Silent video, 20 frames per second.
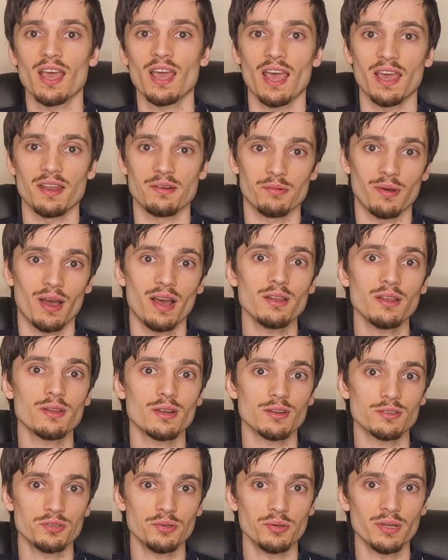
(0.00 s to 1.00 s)
and while
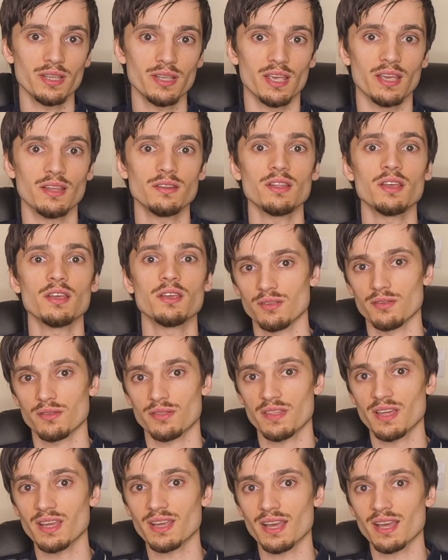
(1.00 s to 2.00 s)
you're doing it, you
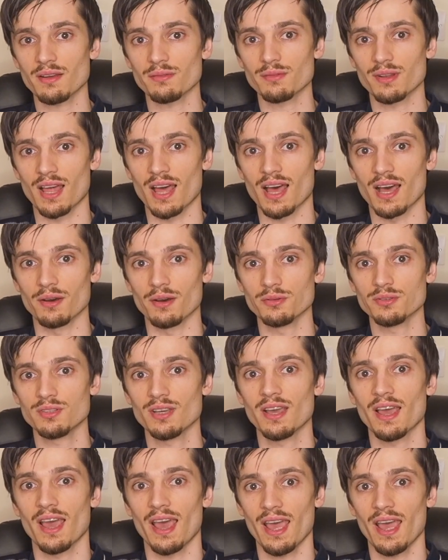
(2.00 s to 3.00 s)
think out loud
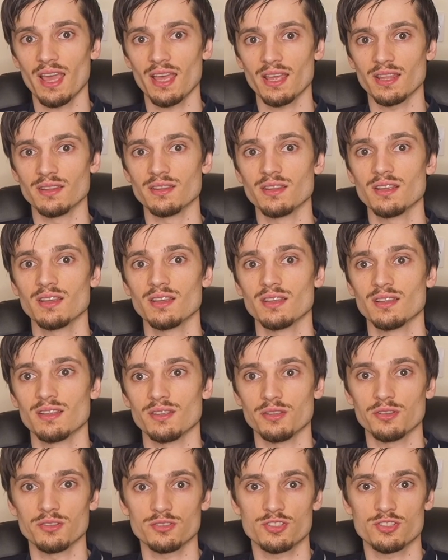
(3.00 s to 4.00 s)
and
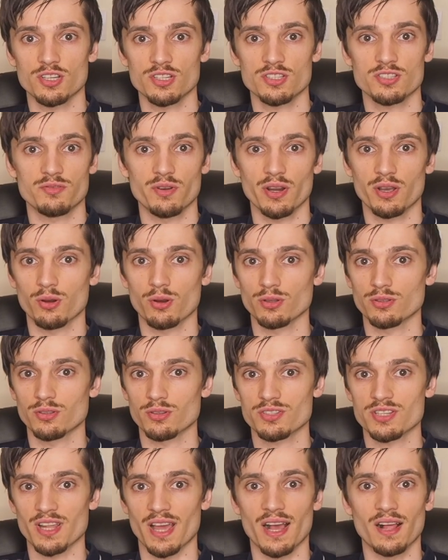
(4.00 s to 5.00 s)
you just record
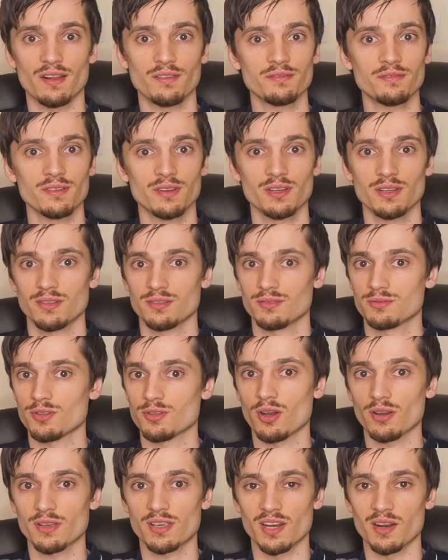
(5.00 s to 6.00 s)
yourself
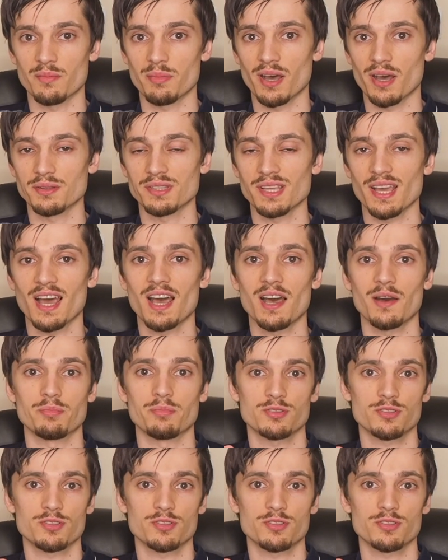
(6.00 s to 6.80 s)
talking about the app.